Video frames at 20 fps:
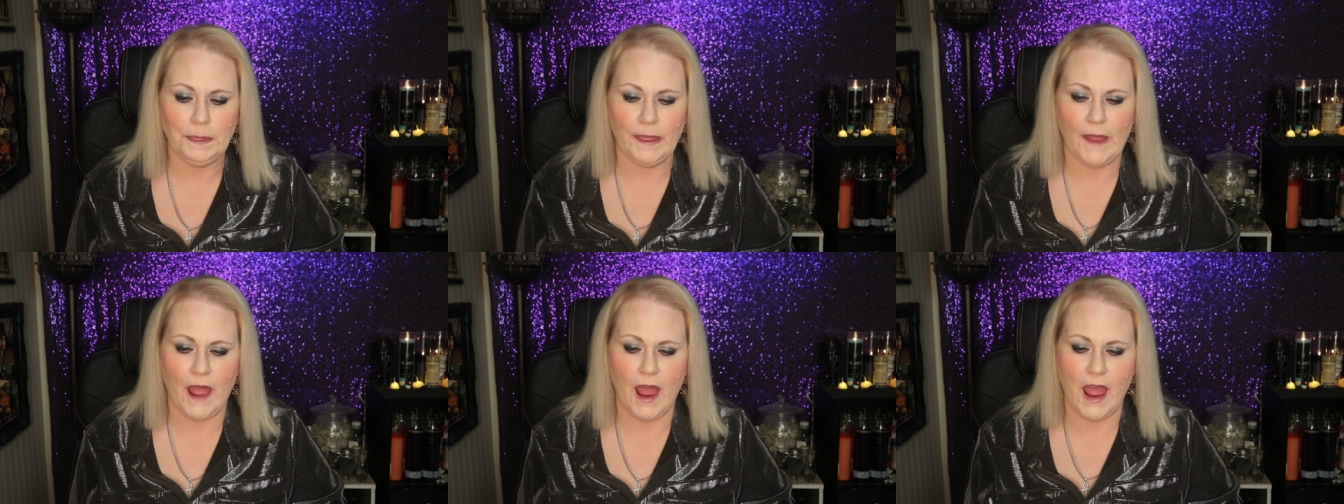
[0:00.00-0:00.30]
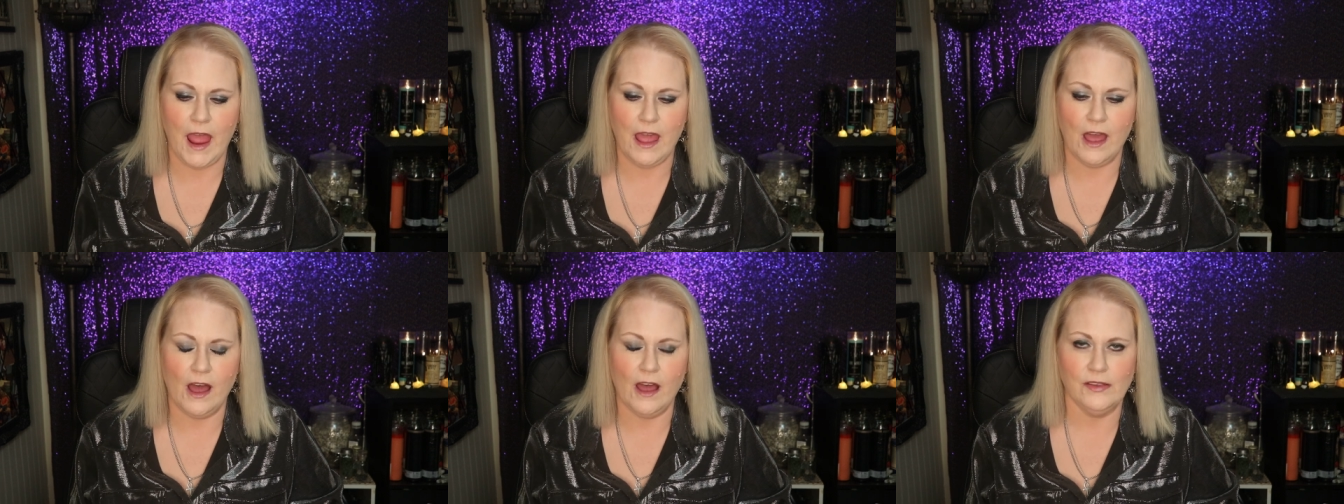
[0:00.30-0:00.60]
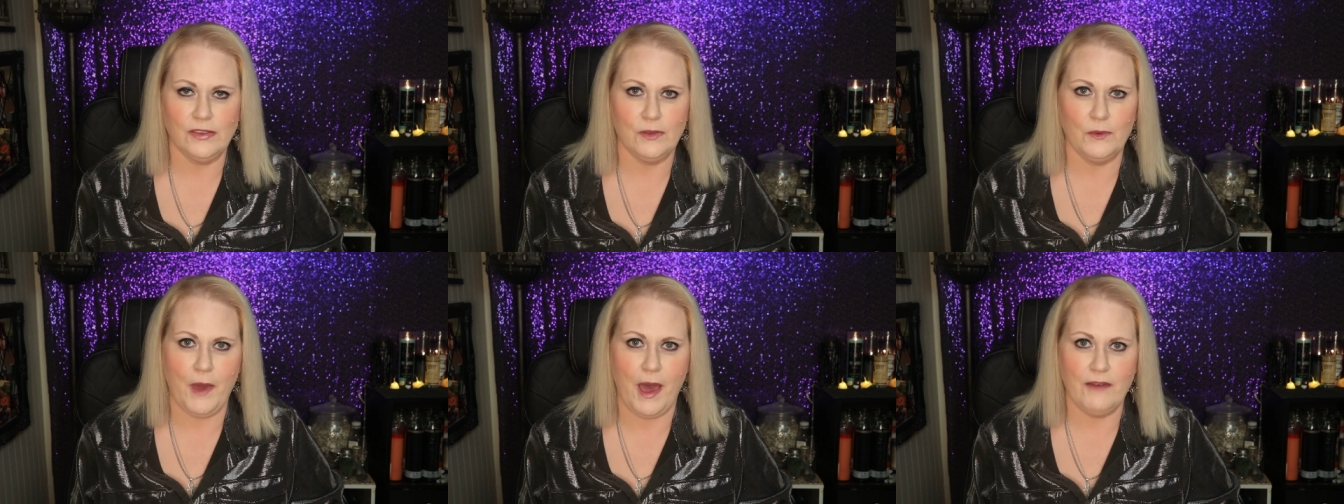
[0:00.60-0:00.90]
I
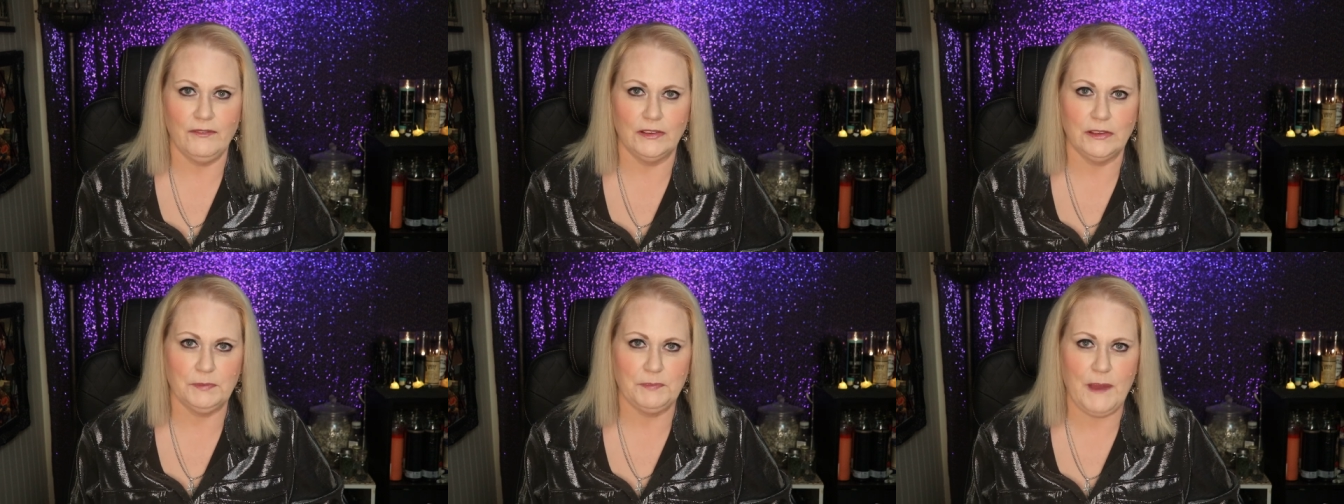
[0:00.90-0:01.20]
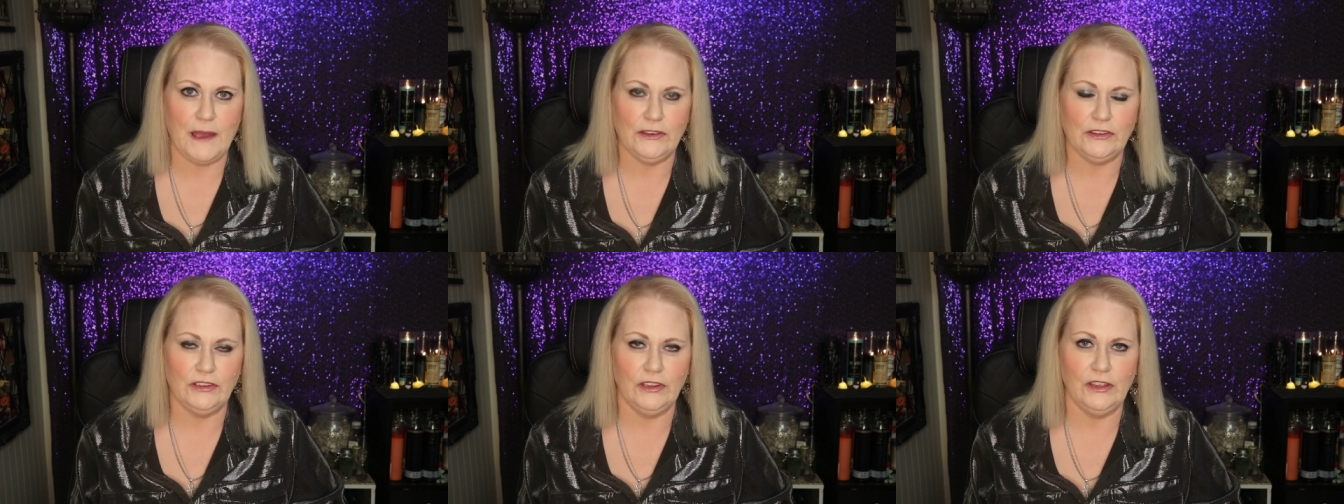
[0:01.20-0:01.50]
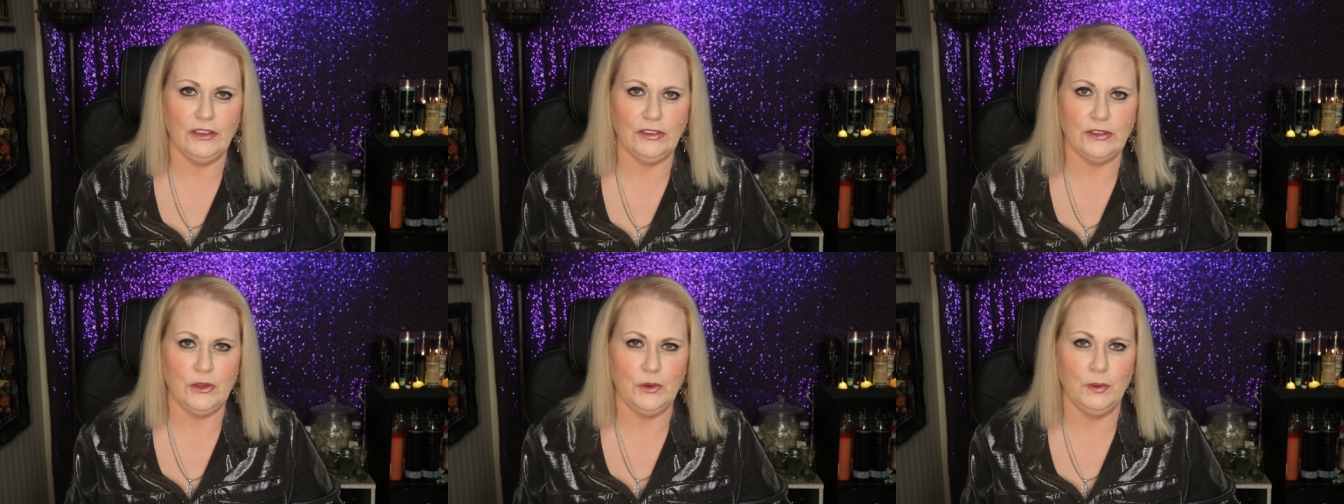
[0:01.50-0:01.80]
also have a
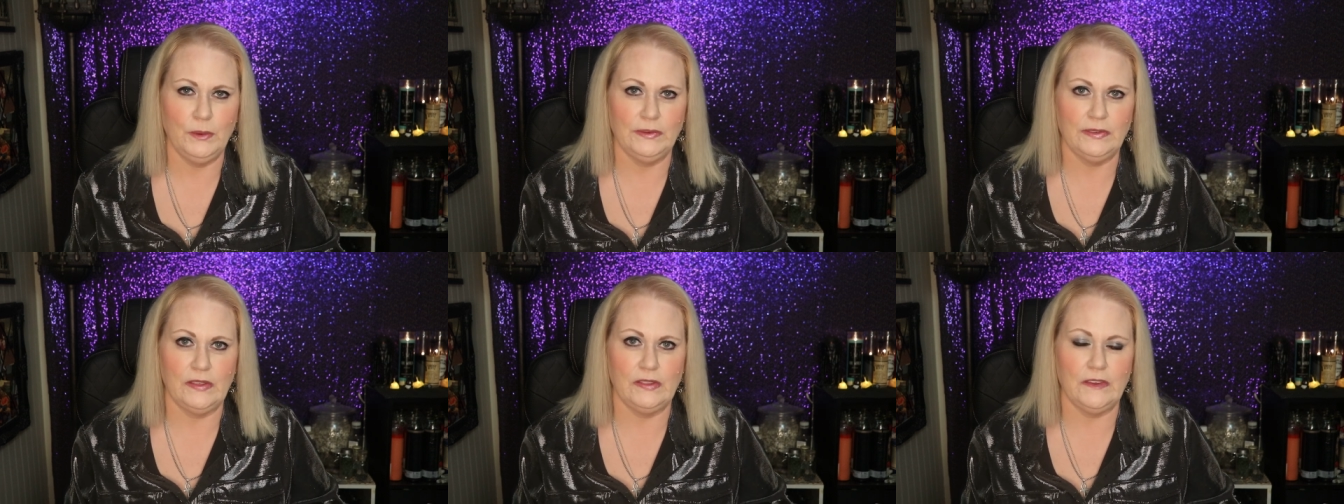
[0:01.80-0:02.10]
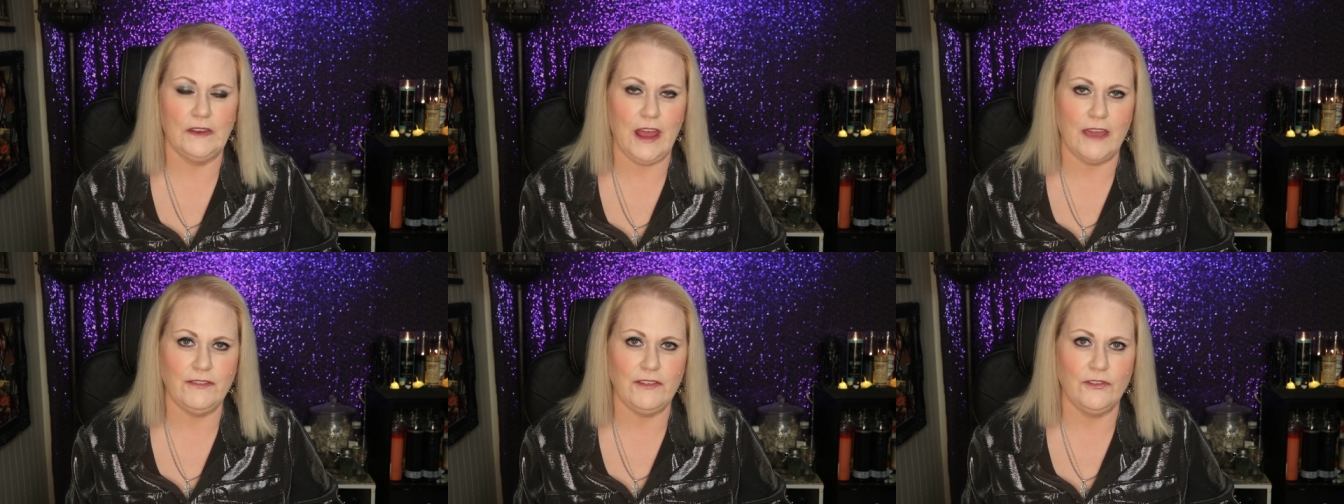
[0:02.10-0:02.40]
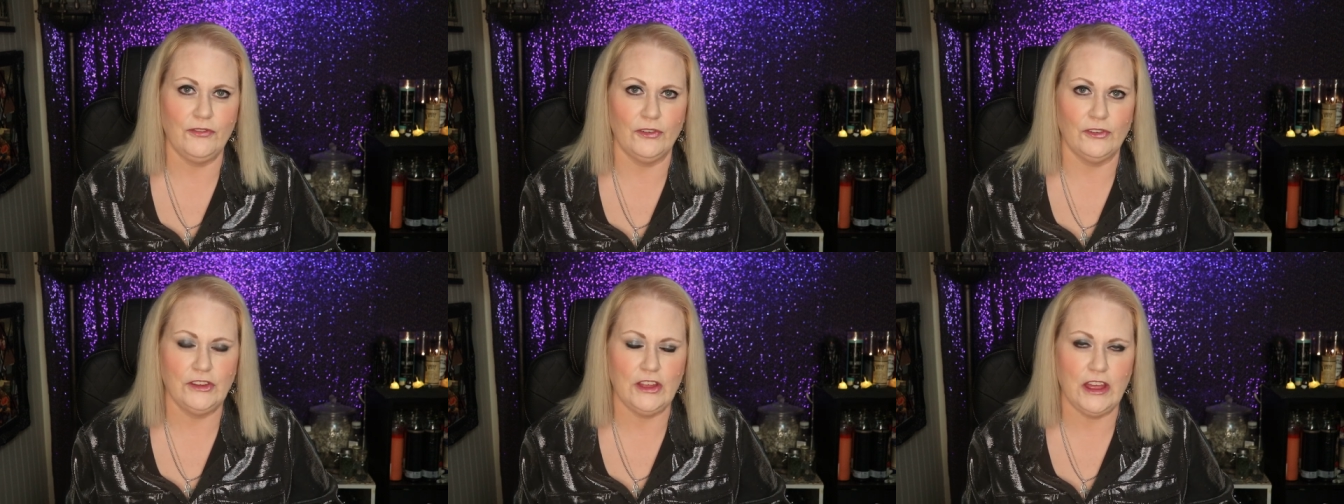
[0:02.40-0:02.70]
specialist who was in the
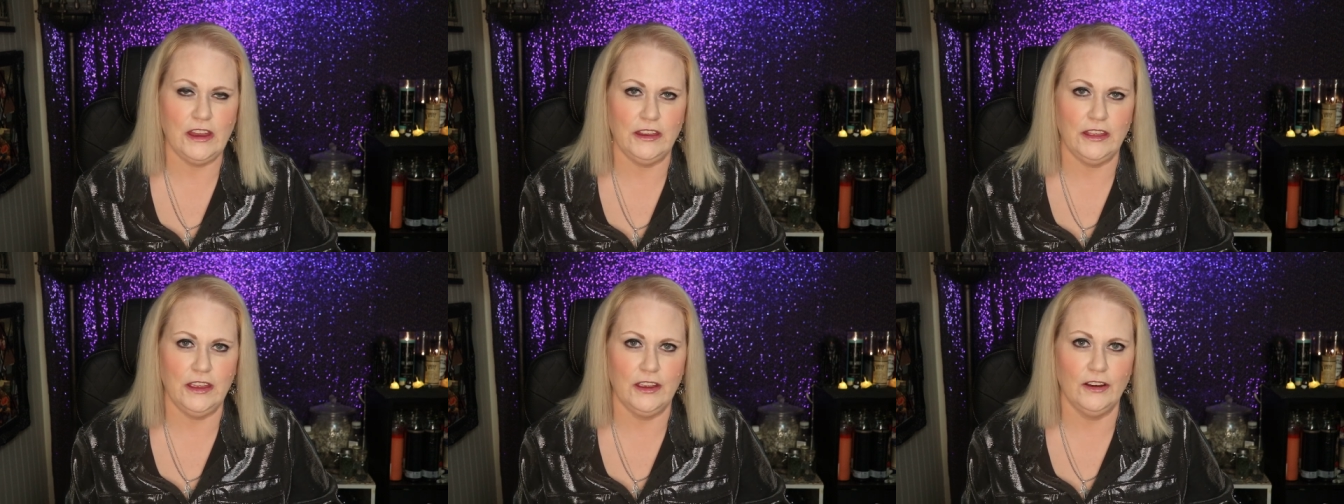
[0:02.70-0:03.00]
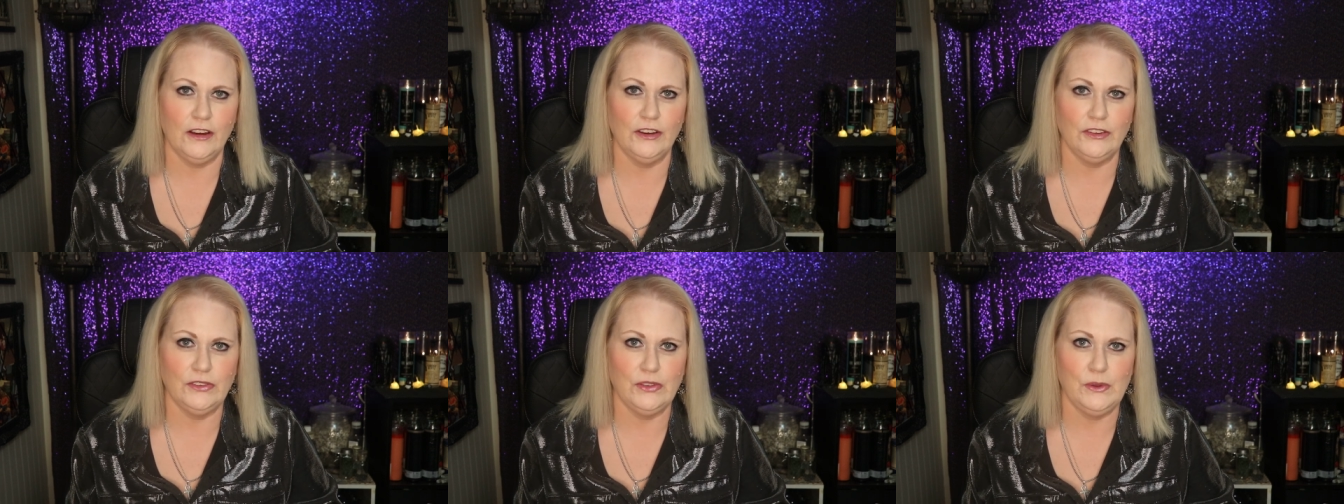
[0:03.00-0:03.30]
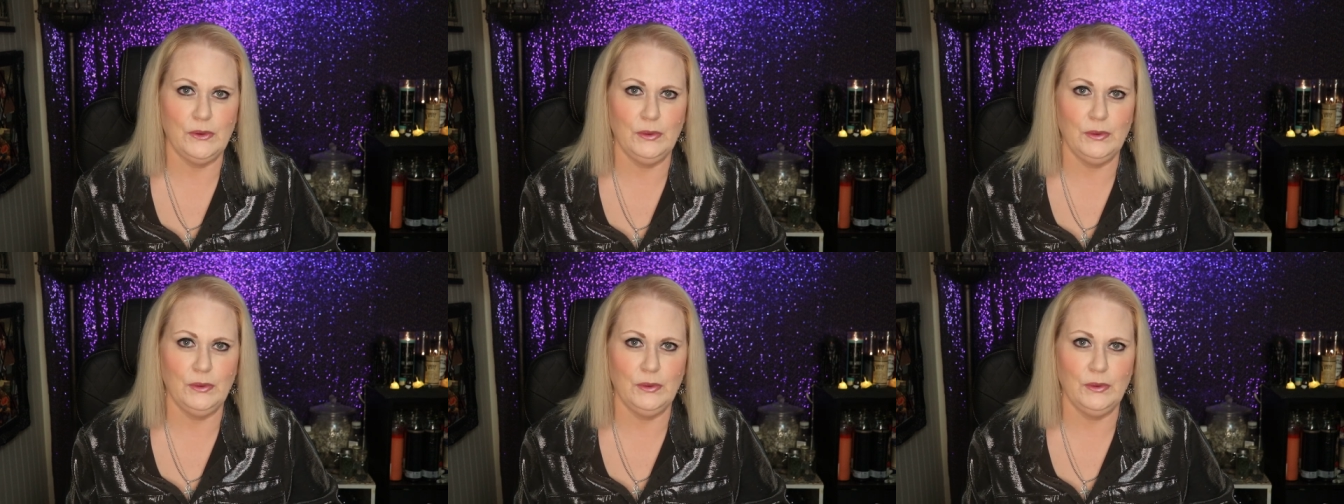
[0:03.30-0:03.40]
Navy for ten years,